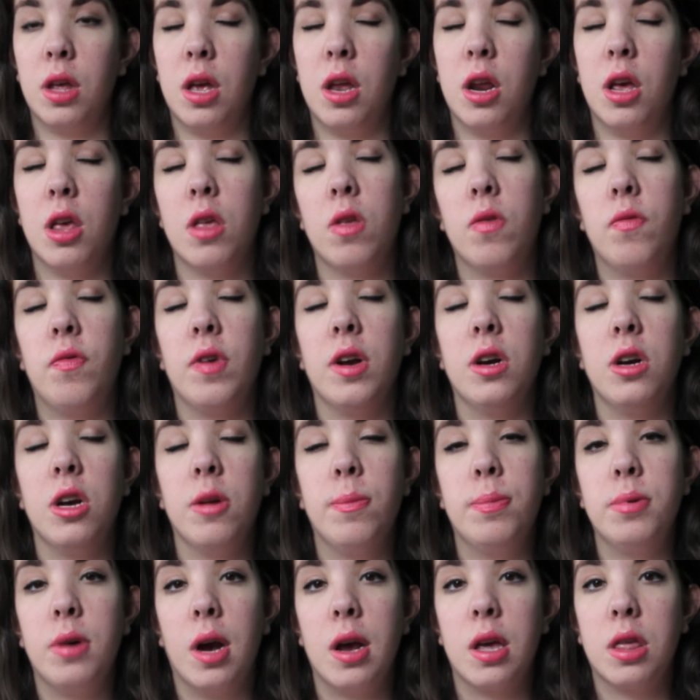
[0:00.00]
It is very
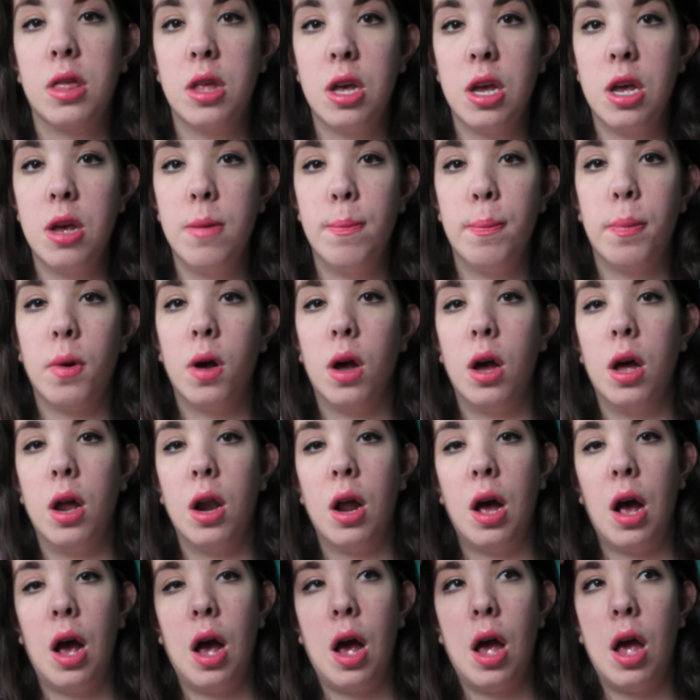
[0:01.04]
pricey,
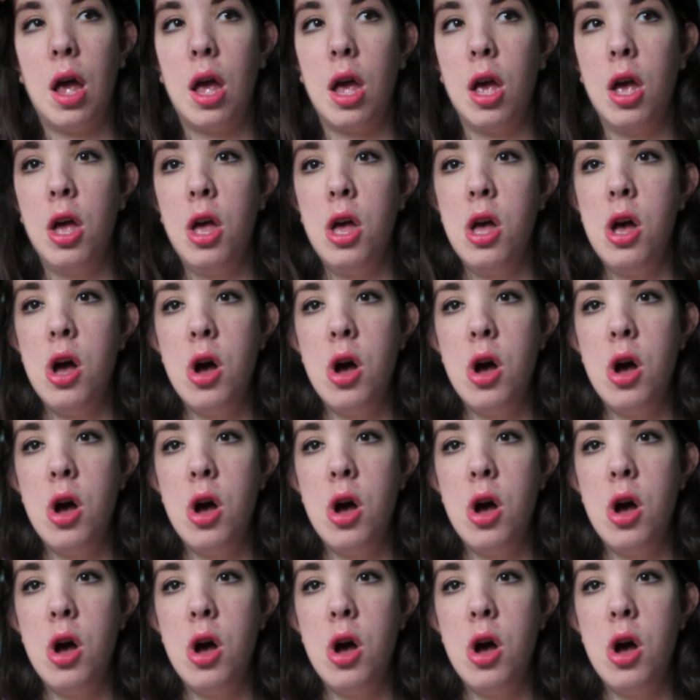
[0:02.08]
but I